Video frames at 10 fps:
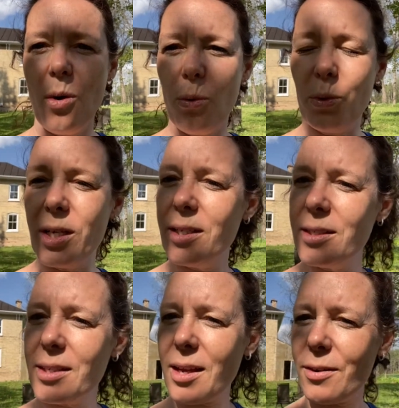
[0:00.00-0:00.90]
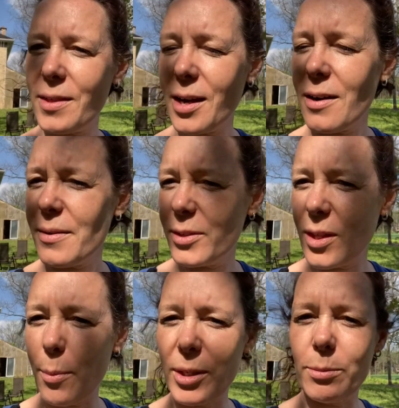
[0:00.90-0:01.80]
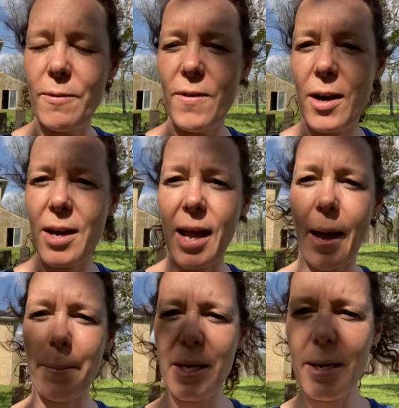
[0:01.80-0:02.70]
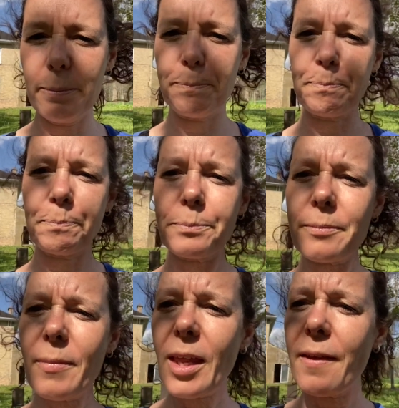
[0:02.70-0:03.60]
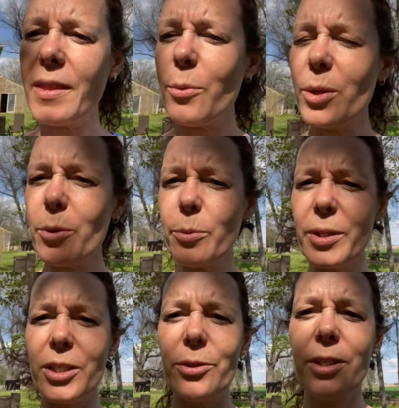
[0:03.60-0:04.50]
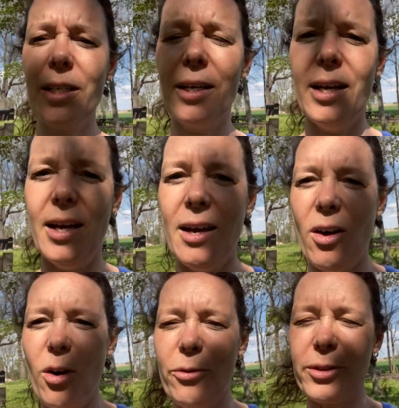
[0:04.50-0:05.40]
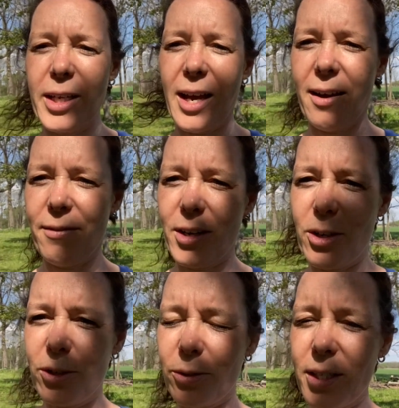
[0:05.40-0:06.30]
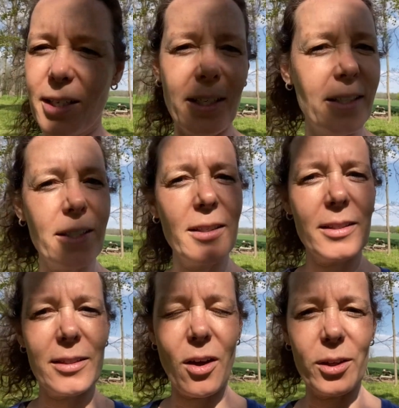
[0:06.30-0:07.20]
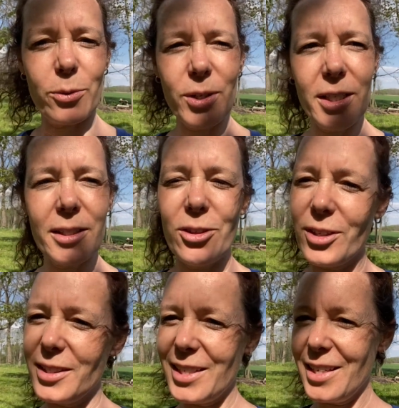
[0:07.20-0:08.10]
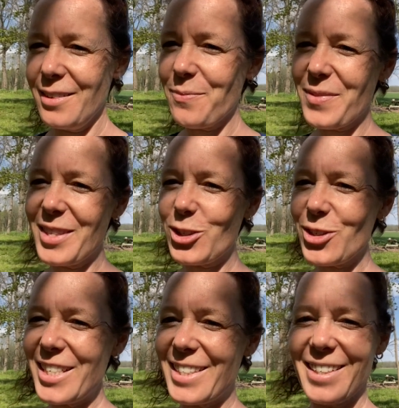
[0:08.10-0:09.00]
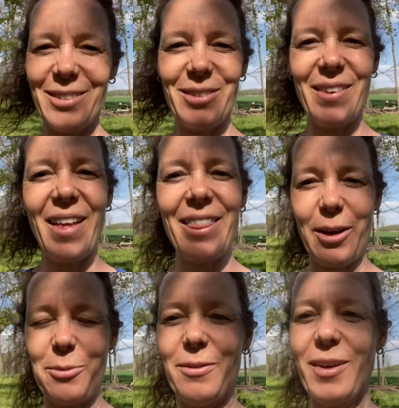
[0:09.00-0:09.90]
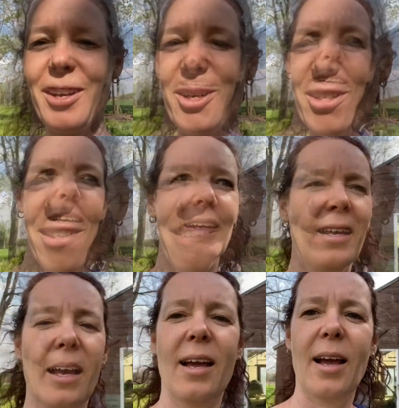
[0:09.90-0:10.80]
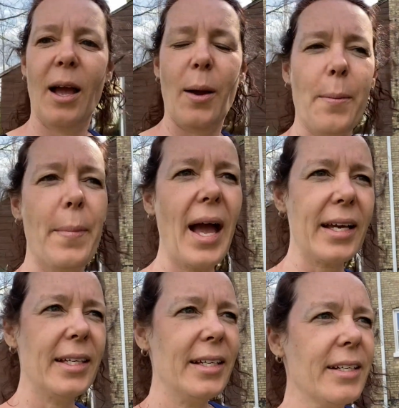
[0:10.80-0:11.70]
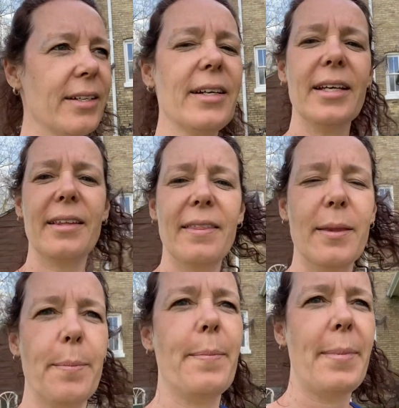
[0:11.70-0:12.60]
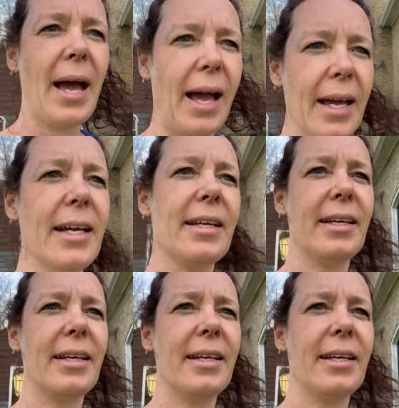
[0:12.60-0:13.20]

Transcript: weeds that are there, so that makes me very happy that we will be doing, hopefully have a nursery that isn't solid weeds. You can see the trees. That would be very good. Back here in the back,